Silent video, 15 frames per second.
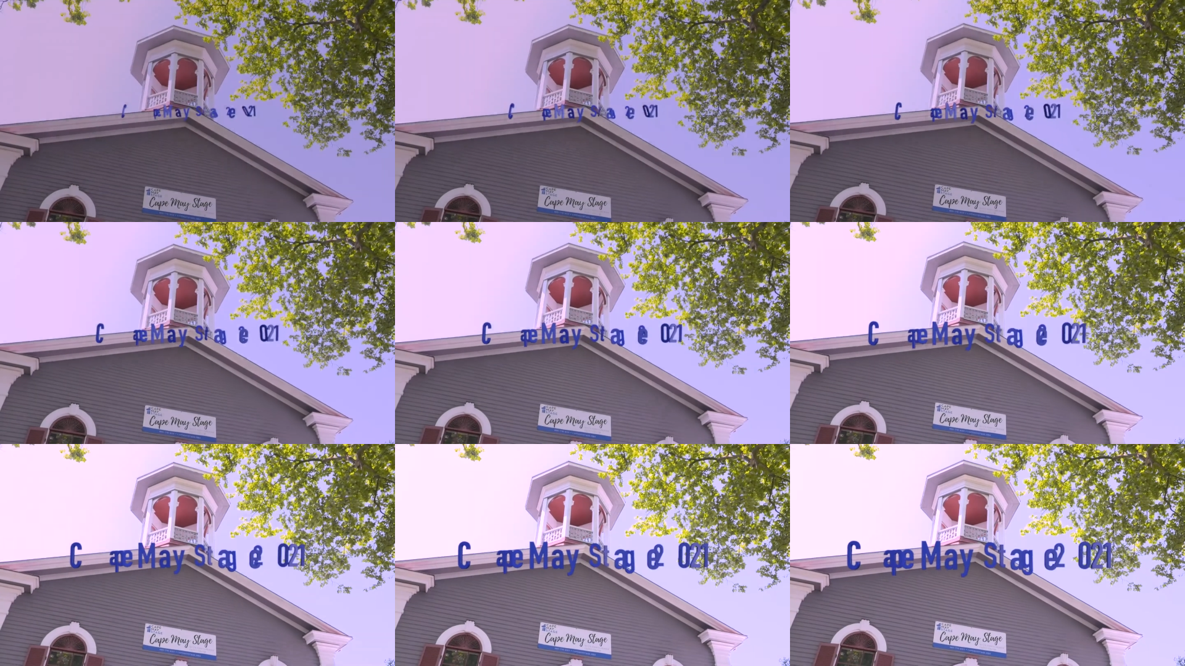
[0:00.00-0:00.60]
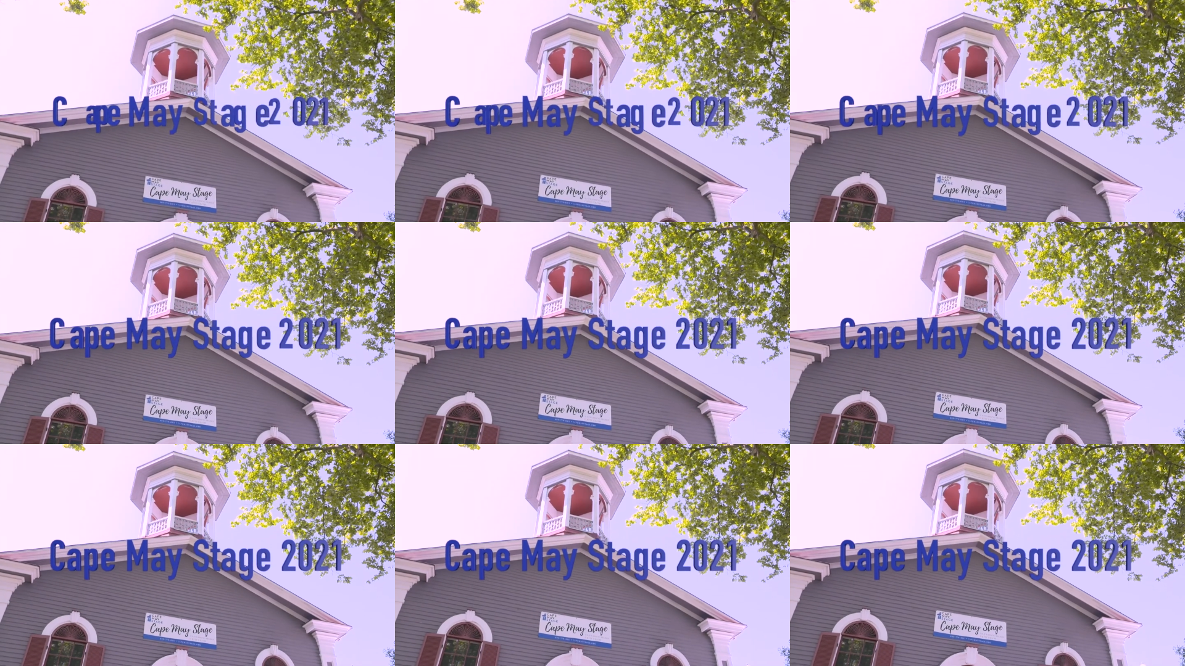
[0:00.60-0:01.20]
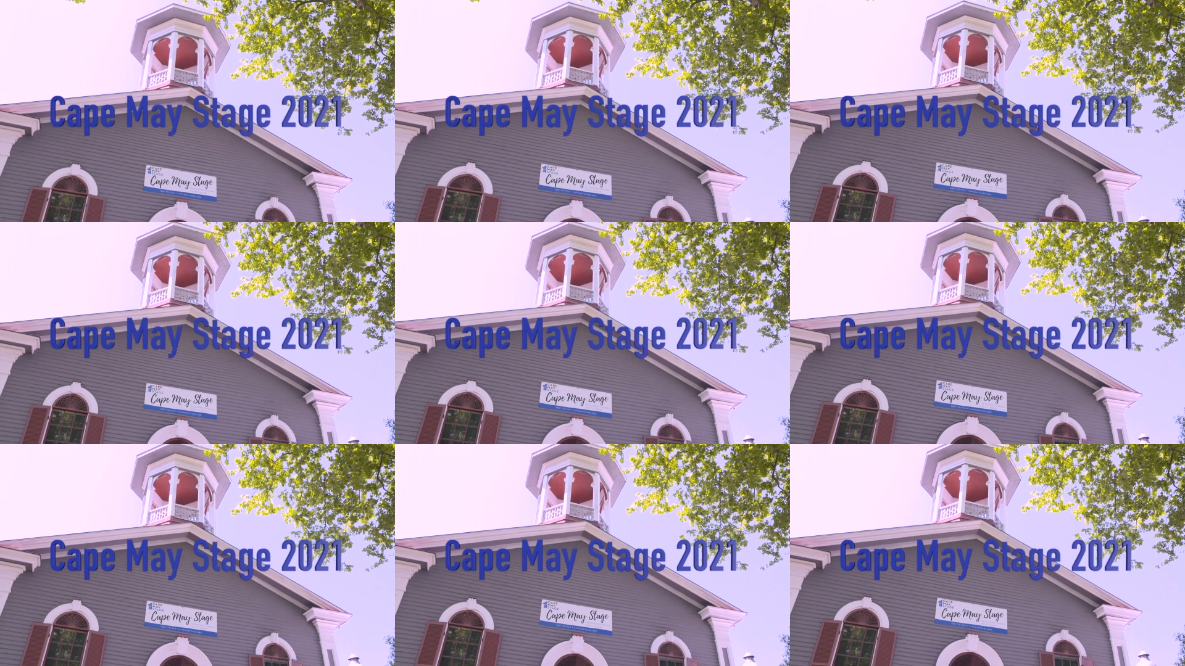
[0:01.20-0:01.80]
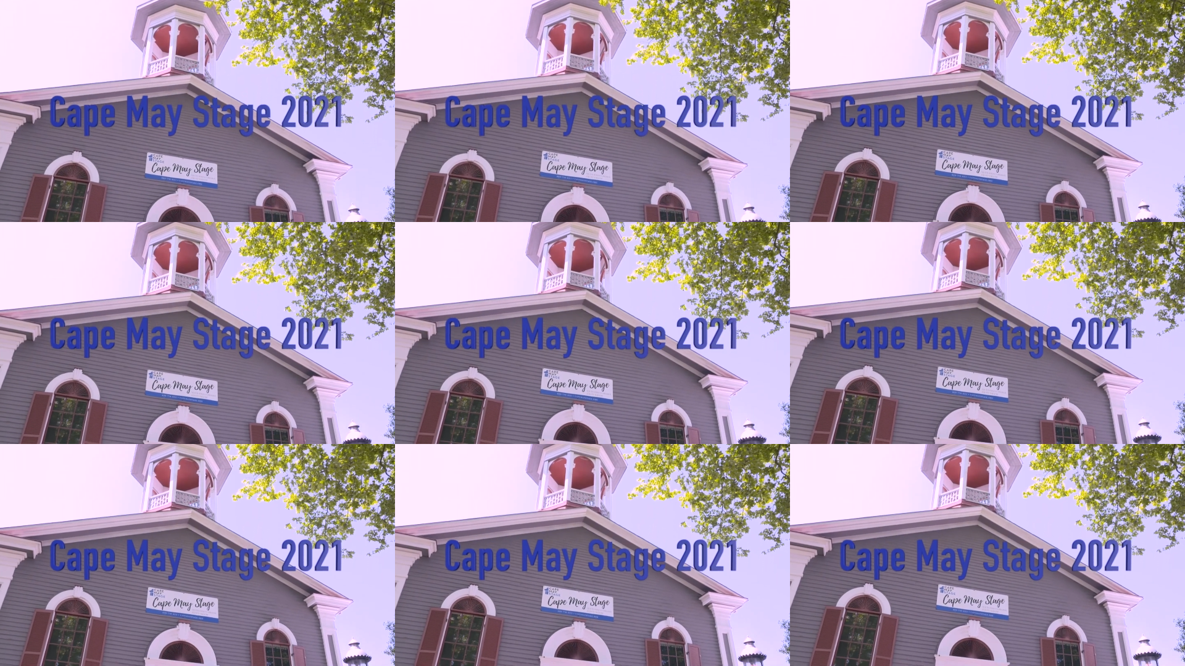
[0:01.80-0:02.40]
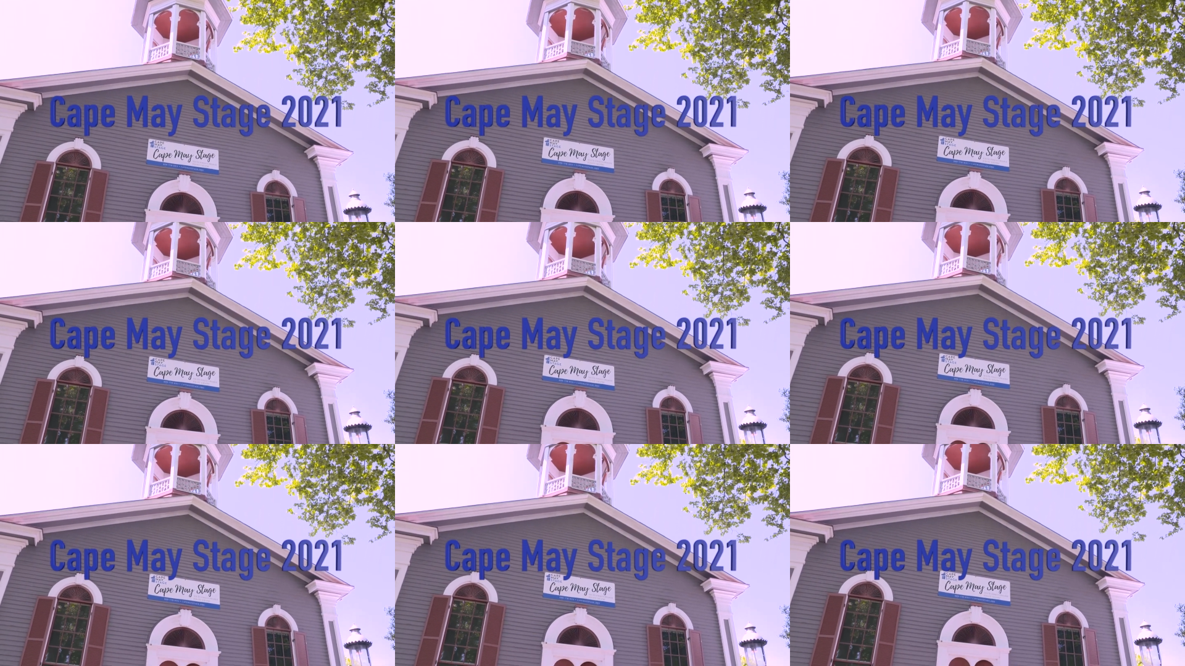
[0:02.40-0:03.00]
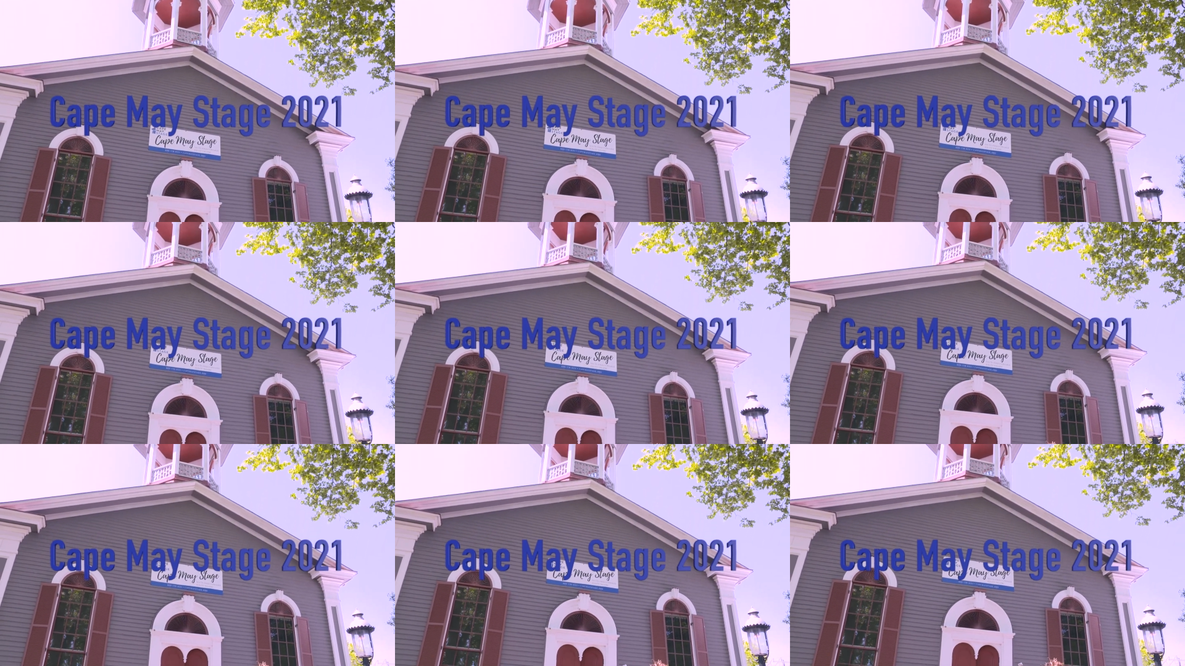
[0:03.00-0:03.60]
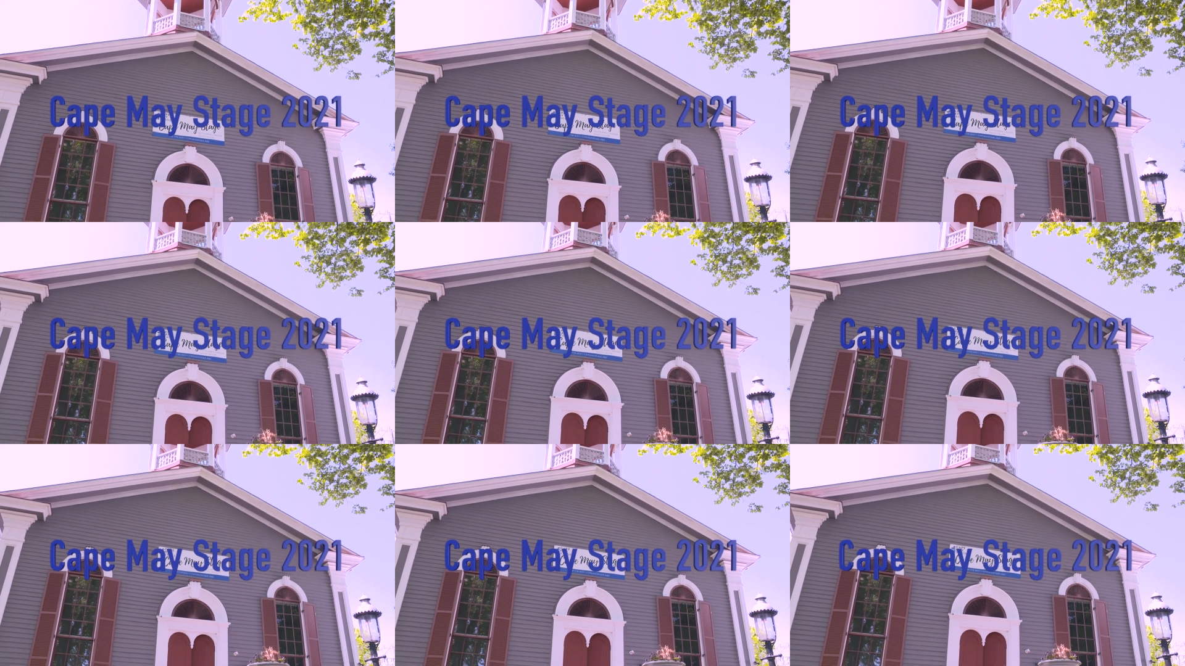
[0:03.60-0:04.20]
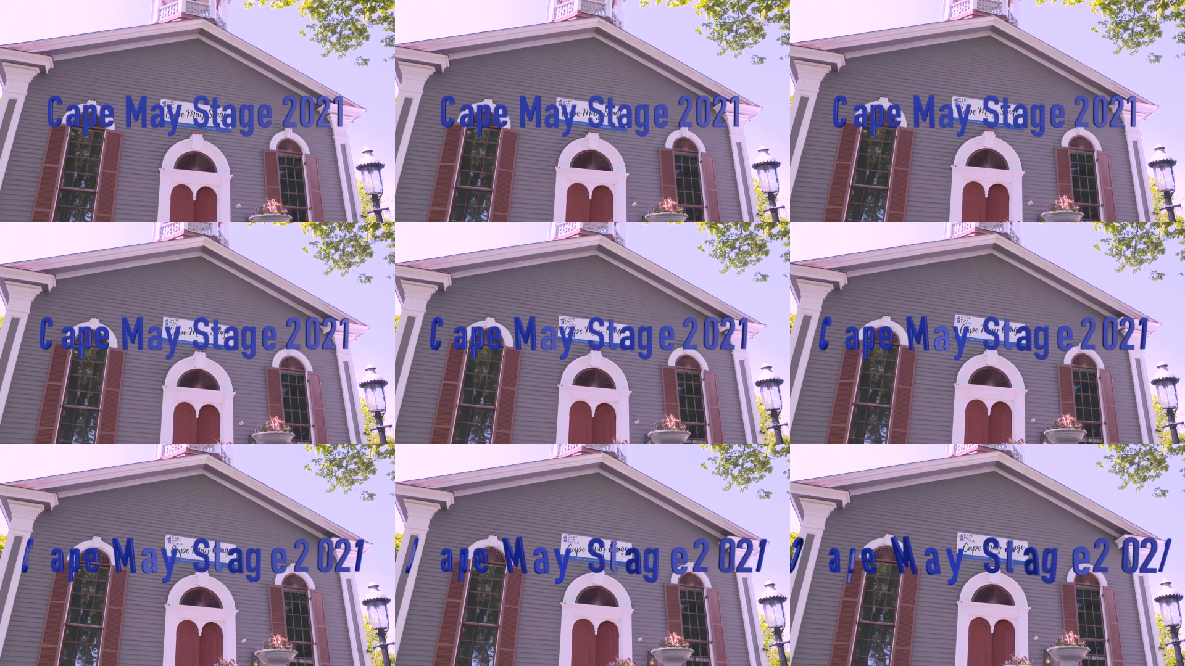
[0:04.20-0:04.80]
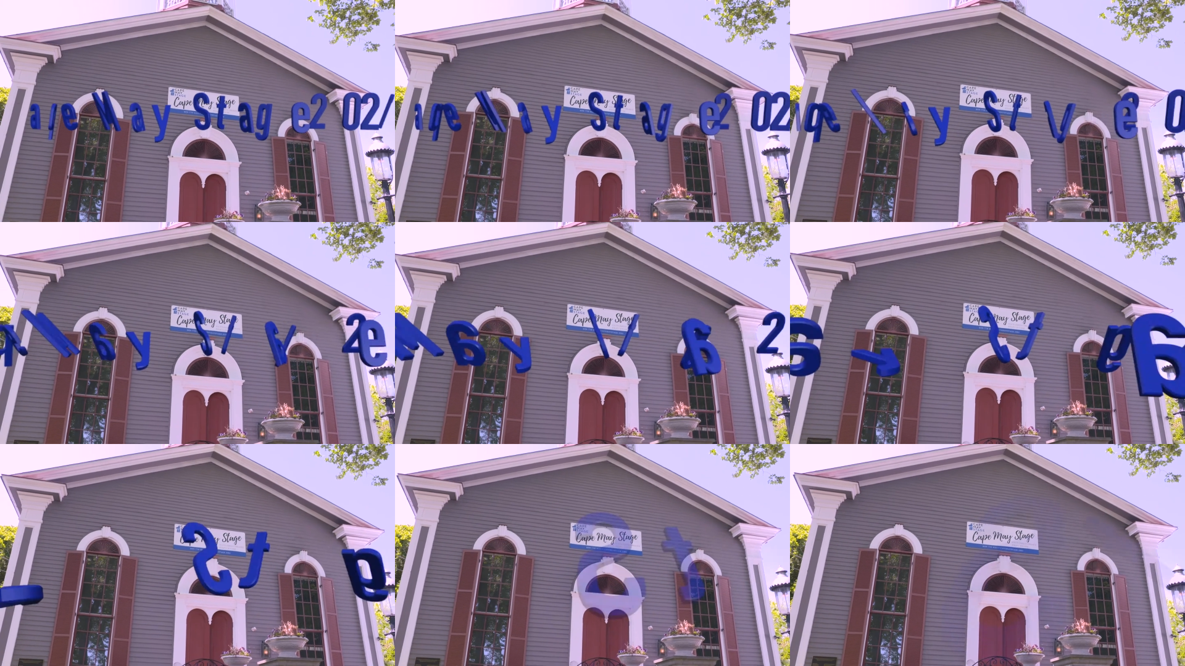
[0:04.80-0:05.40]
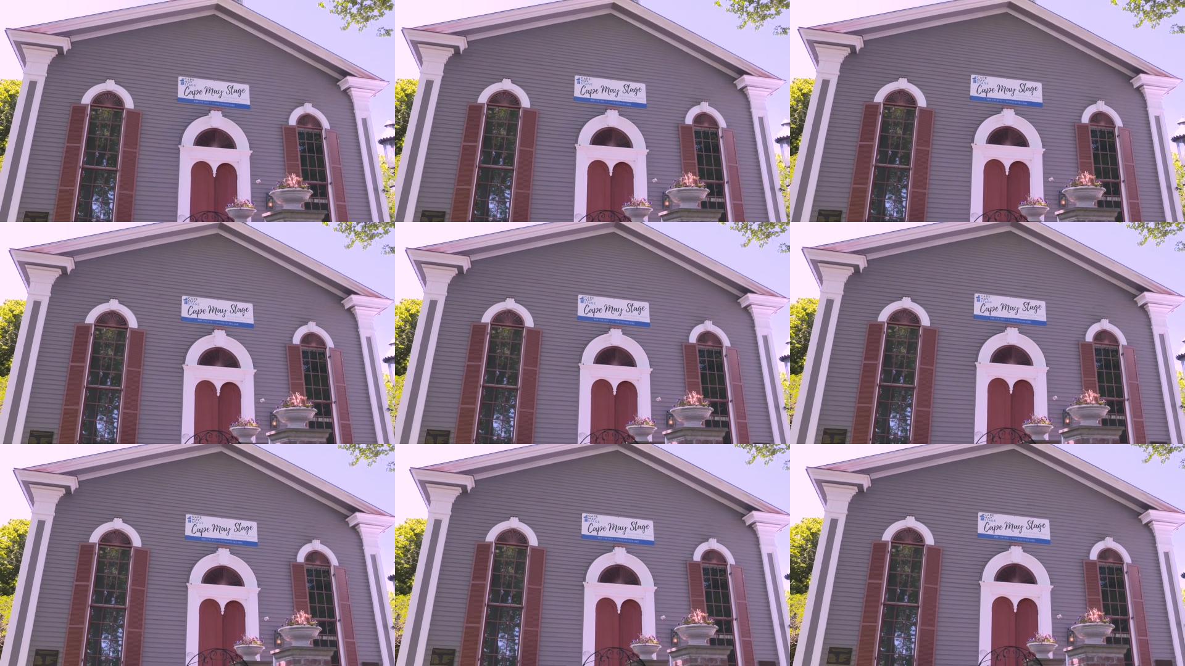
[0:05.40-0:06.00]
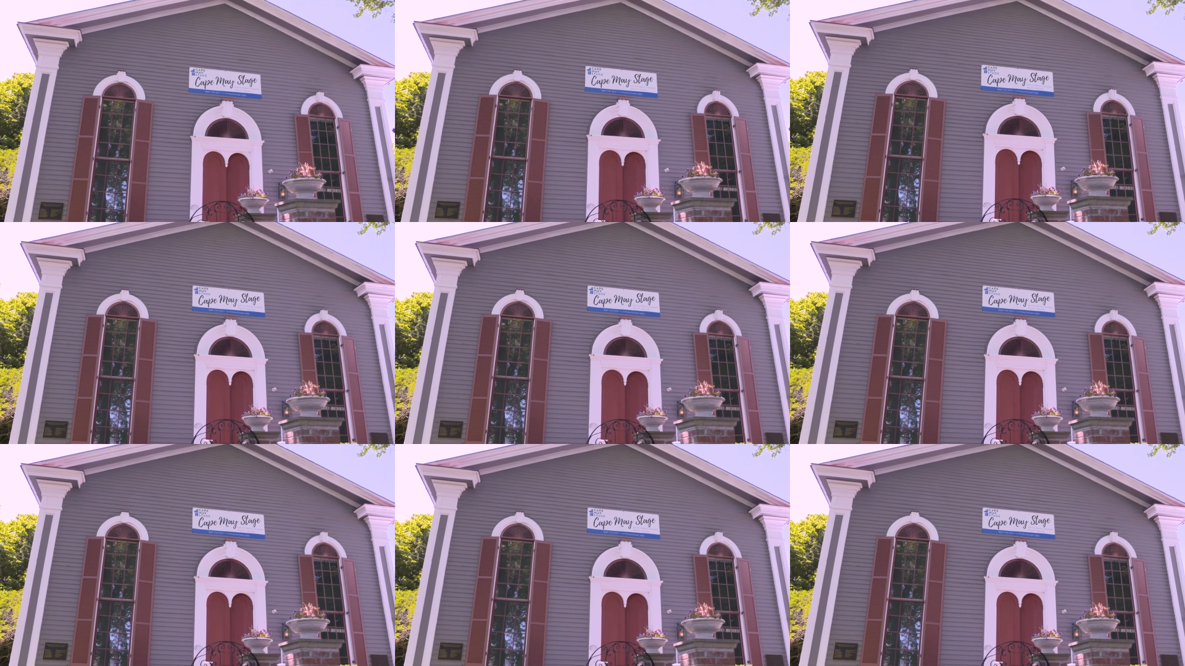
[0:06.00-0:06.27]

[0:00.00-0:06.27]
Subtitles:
Nobody's mouth can be seen.